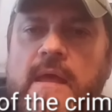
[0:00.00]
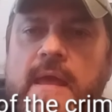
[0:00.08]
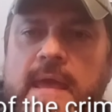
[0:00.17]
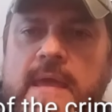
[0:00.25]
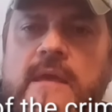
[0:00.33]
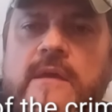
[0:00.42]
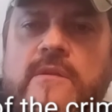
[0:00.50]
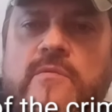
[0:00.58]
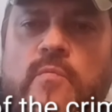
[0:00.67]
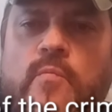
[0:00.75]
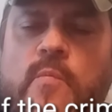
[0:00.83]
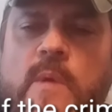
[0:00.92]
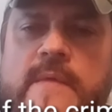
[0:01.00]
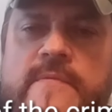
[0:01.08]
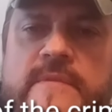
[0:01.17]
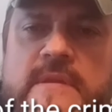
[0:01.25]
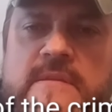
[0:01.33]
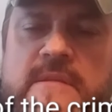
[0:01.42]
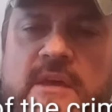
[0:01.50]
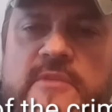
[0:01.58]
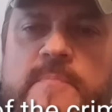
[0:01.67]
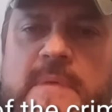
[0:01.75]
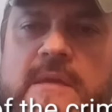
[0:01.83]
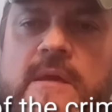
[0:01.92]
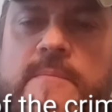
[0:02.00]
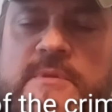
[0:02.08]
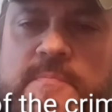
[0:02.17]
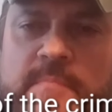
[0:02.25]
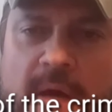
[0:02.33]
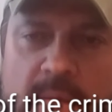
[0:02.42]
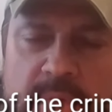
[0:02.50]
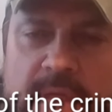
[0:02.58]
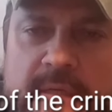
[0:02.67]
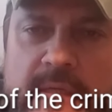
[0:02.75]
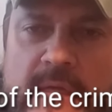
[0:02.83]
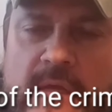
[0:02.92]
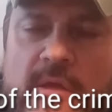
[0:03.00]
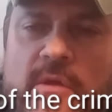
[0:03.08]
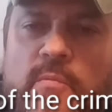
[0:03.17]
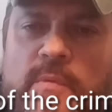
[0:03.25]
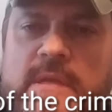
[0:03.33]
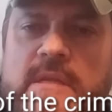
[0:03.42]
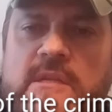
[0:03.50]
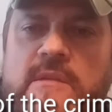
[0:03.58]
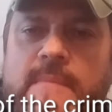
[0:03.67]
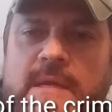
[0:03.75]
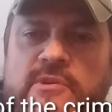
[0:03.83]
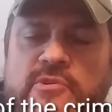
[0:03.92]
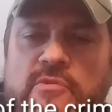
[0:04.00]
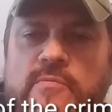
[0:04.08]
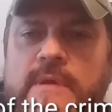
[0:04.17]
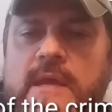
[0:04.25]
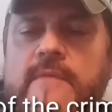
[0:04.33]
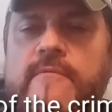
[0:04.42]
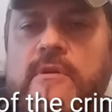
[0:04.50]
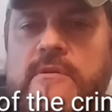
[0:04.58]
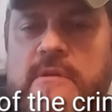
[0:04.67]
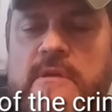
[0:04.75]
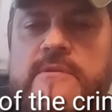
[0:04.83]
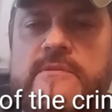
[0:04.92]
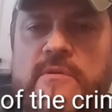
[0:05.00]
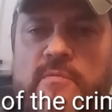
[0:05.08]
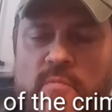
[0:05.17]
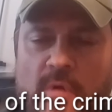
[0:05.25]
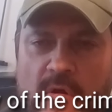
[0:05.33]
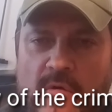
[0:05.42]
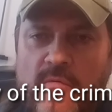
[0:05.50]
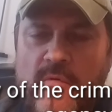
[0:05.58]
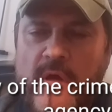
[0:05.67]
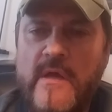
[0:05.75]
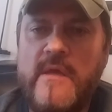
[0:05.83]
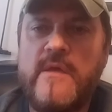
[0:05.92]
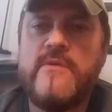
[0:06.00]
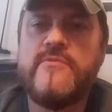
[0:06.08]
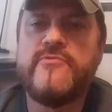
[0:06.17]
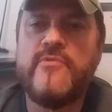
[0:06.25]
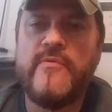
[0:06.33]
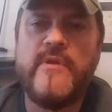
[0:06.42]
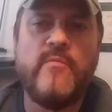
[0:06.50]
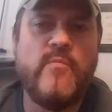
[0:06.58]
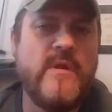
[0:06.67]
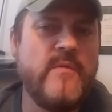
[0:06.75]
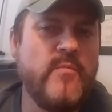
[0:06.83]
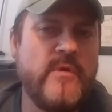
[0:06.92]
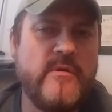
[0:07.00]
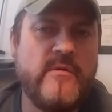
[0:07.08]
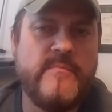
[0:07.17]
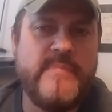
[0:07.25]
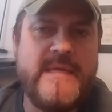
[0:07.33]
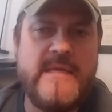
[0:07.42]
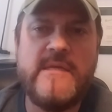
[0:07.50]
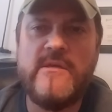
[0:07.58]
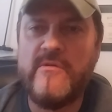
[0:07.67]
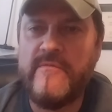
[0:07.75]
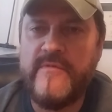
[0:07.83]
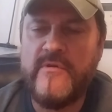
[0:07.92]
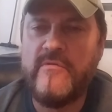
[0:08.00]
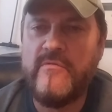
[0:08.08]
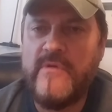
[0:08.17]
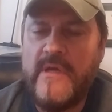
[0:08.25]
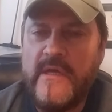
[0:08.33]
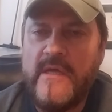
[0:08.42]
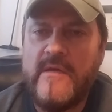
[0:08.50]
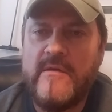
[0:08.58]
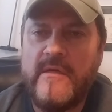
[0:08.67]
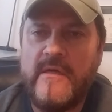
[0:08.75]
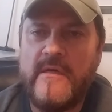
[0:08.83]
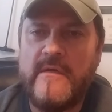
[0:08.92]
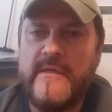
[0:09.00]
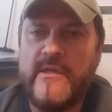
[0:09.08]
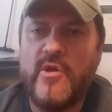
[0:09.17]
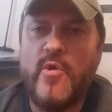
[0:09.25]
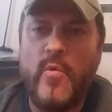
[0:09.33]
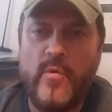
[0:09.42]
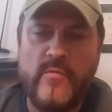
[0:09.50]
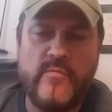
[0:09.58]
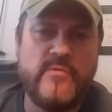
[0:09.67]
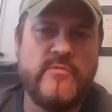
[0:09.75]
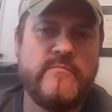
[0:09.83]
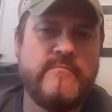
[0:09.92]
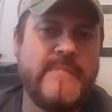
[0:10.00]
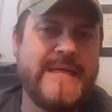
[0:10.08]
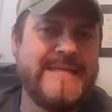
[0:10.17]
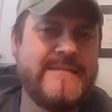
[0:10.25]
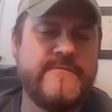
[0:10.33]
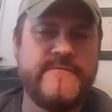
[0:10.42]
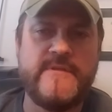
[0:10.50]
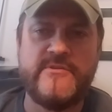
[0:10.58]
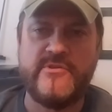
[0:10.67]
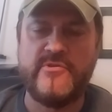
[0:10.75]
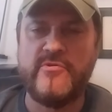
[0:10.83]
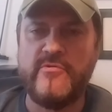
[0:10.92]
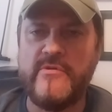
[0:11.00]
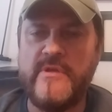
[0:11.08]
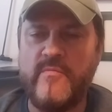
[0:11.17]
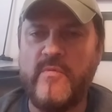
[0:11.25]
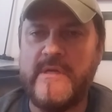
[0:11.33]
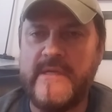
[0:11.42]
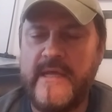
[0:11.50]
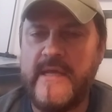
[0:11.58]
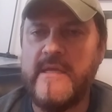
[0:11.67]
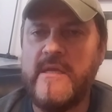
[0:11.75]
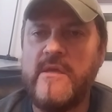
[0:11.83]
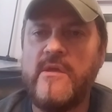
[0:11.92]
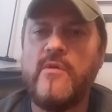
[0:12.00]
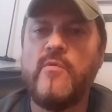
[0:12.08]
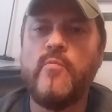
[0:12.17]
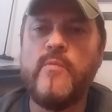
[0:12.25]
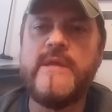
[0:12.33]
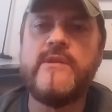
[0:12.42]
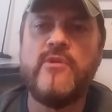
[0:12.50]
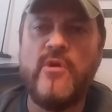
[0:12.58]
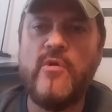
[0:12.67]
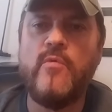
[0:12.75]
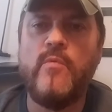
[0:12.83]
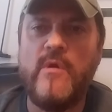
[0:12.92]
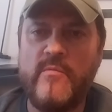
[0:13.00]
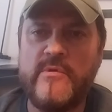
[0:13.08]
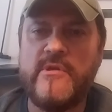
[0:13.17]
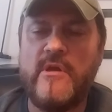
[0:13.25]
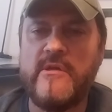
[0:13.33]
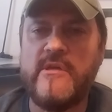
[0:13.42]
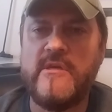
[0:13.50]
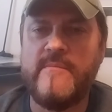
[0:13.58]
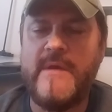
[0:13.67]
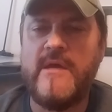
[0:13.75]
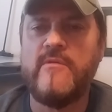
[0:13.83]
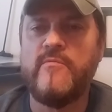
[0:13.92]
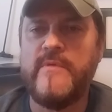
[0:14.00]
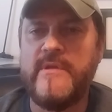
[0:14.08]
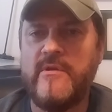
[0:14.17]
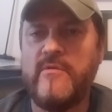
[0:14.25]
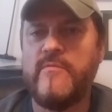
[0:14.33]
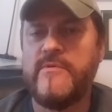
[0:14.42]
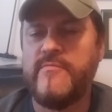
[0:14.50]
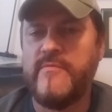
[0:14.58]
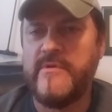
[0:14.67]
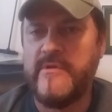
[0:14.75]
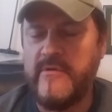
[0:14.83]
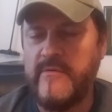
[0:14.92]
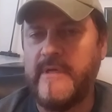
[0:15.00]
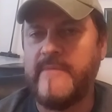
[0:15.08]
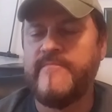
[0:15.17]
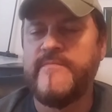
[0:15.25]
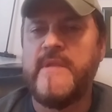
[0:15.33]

And when the death becomes public, we need to make sure we have our ducks in a row so that when we're being interviewed uh, in a courtroom by a defense attorney one day, we know what we're talking about and we know what we're doing.